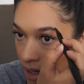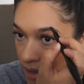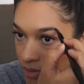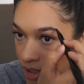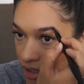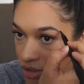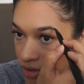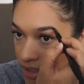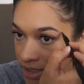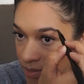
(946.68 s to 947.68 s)
I'm trying to
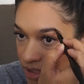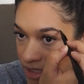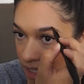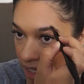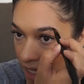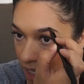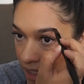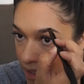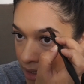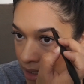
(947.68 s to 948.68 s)
drink as much as I
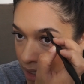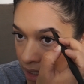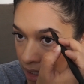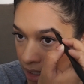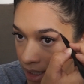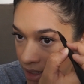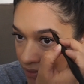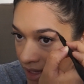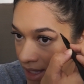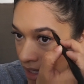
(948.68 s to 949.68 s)
can. And if
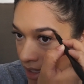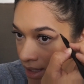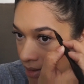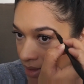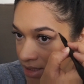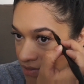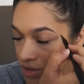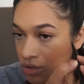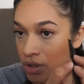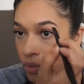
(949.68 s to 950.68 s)
I can't get myself
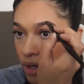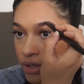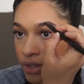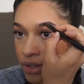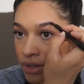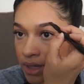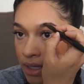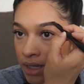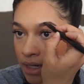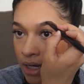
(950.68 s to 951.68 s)
to drink water,
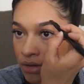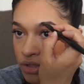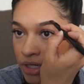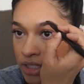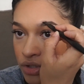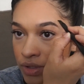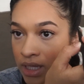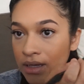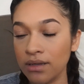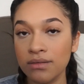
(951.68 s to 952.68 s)
then I'll try to
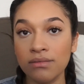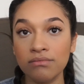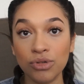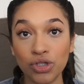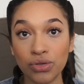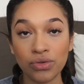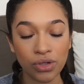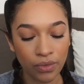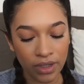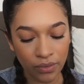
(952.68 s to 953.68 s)
drink juice
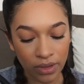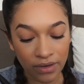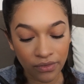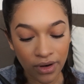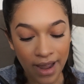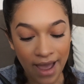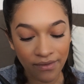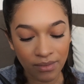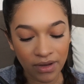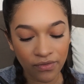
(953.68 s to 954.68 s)
or whatever I have
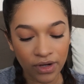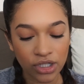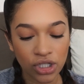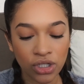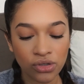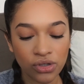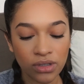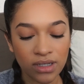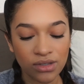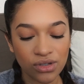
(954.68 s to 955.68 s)
in my fridge. And
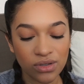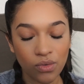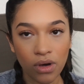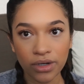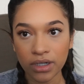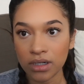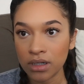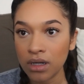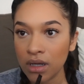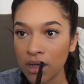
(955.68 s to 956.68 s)
usually it's just water.
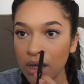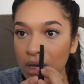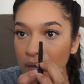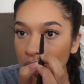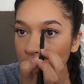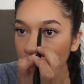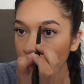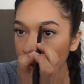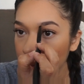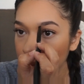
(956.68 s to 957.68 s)

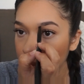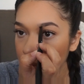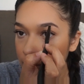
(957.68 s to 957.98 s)
But